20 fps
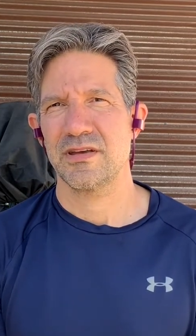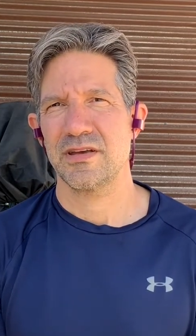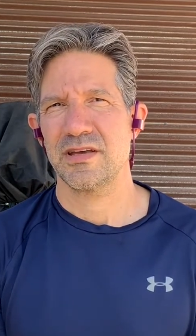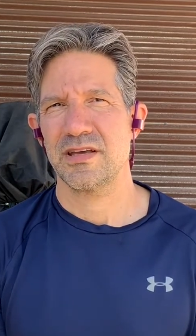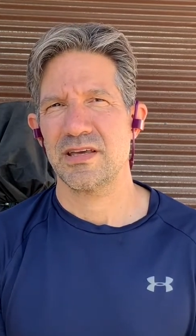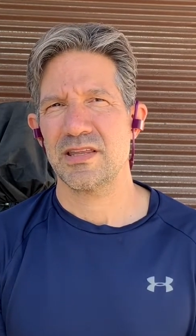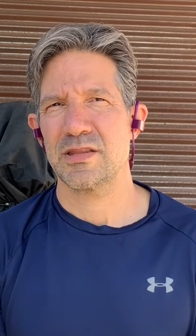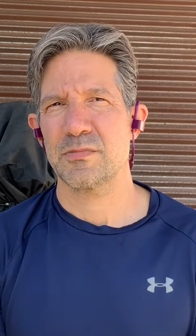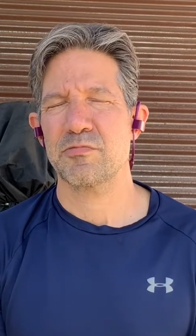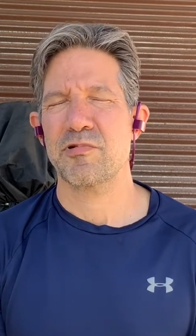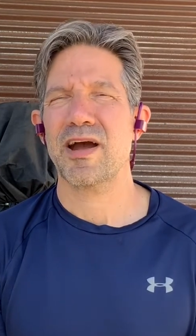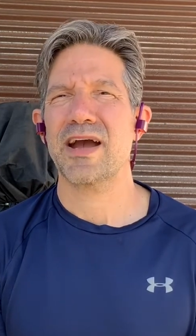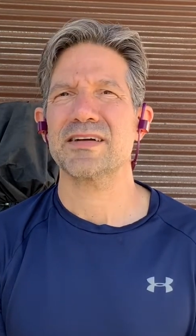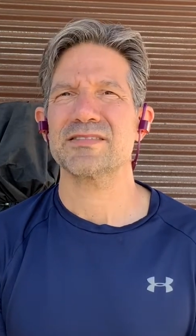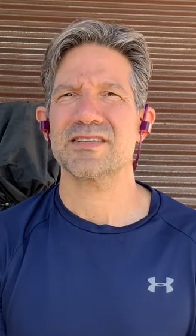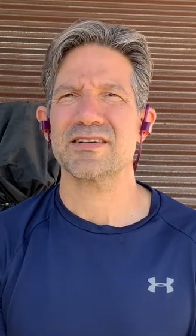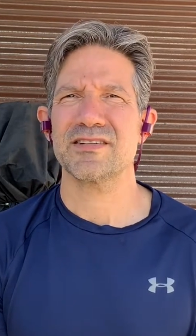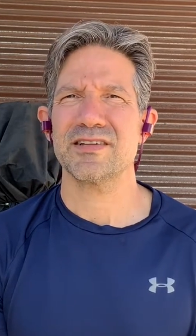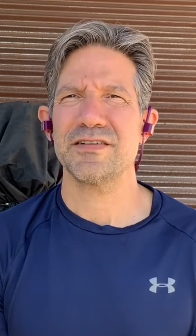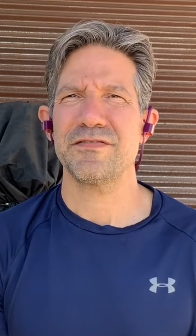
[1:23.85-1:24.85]
In the
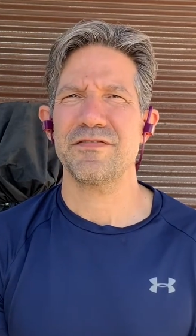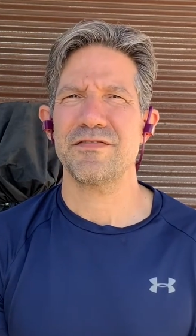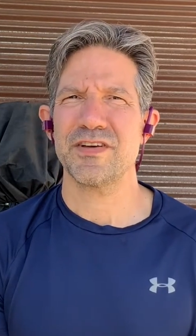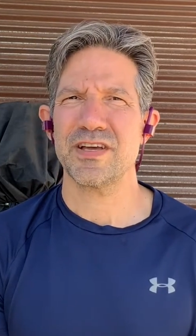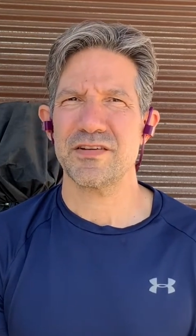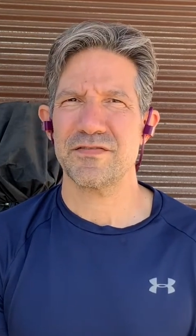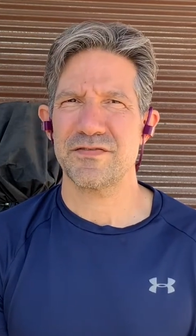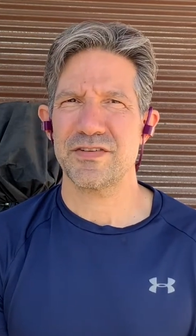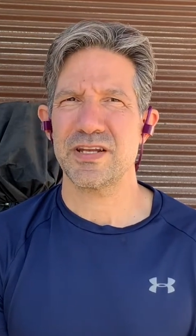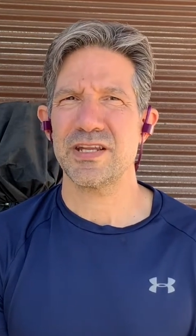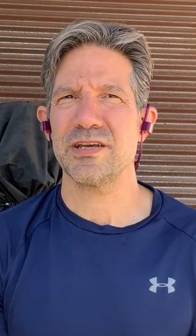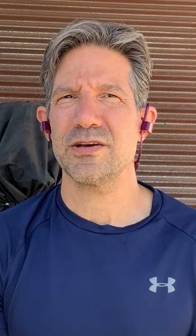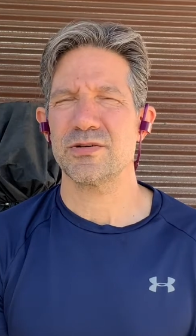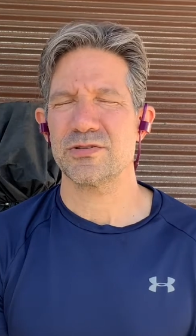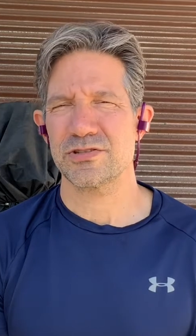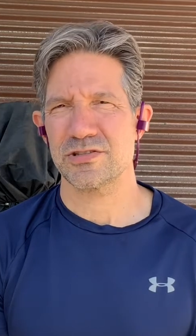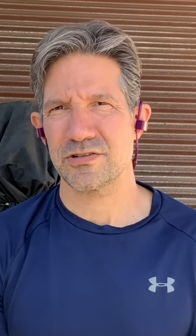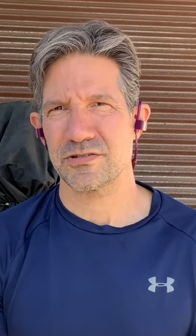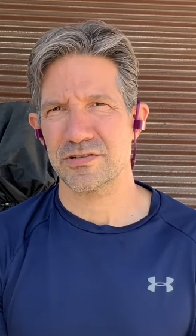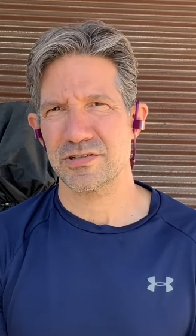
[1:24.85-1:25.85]
Practically Fit video
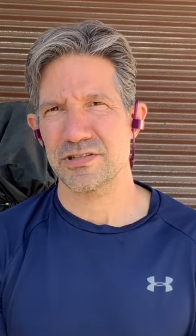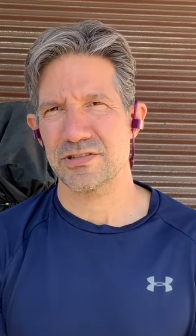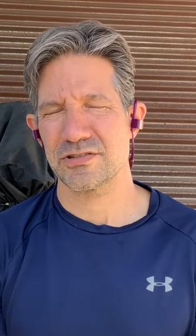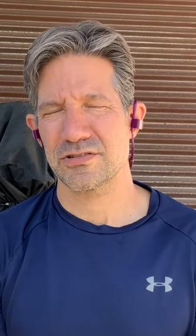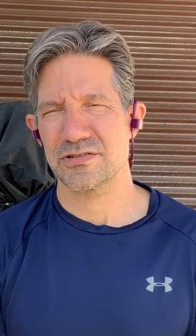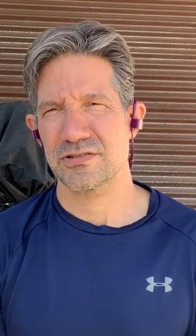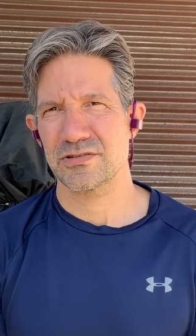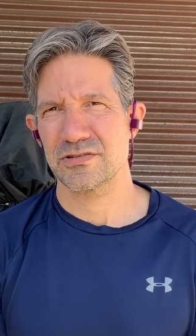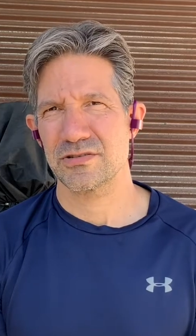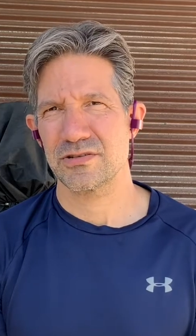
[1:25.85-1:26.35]
series,